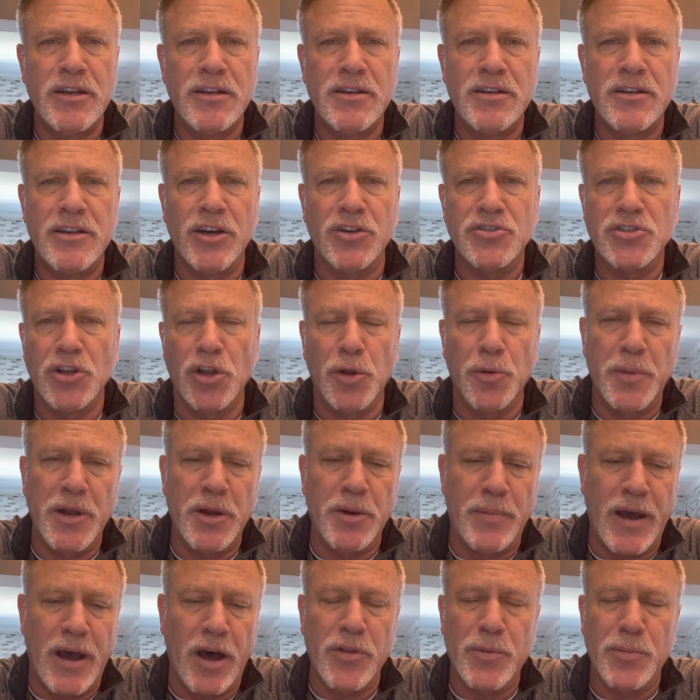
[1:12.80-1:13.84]
tells you a little bit
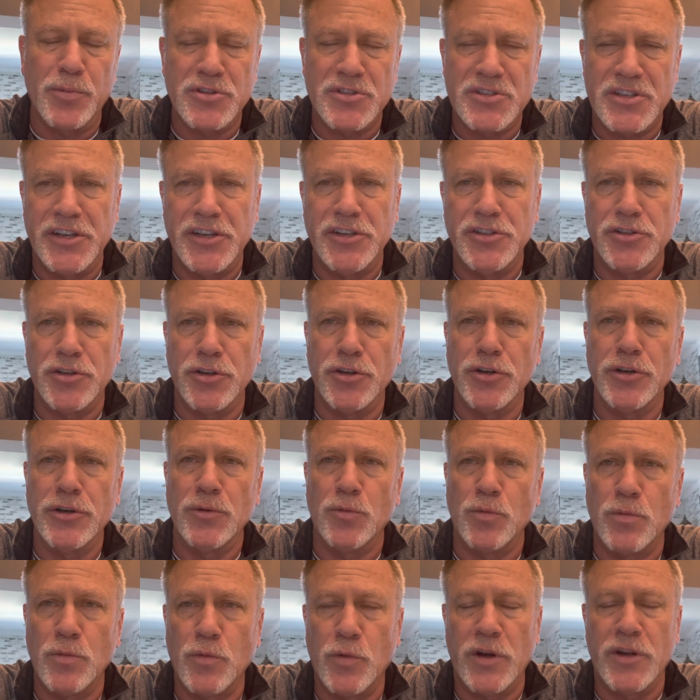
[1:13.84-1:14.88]
about the procedure
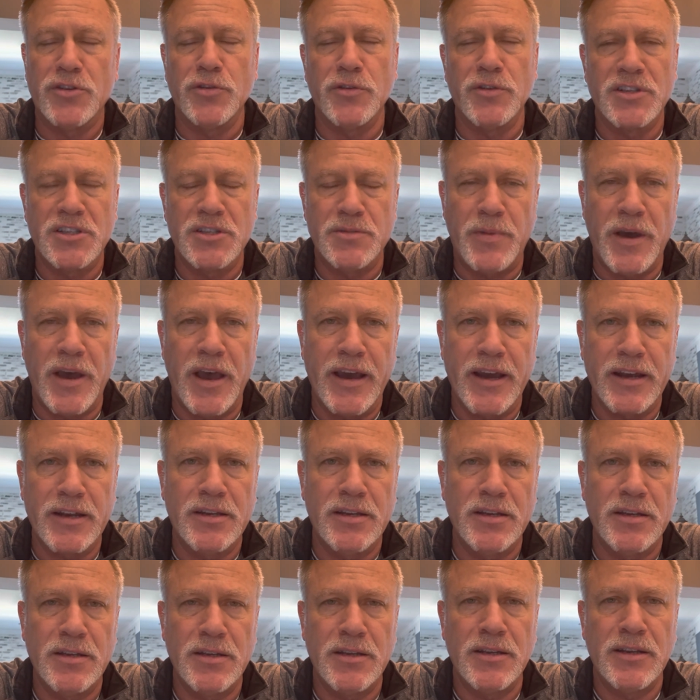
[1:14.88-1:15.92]
and what to expect.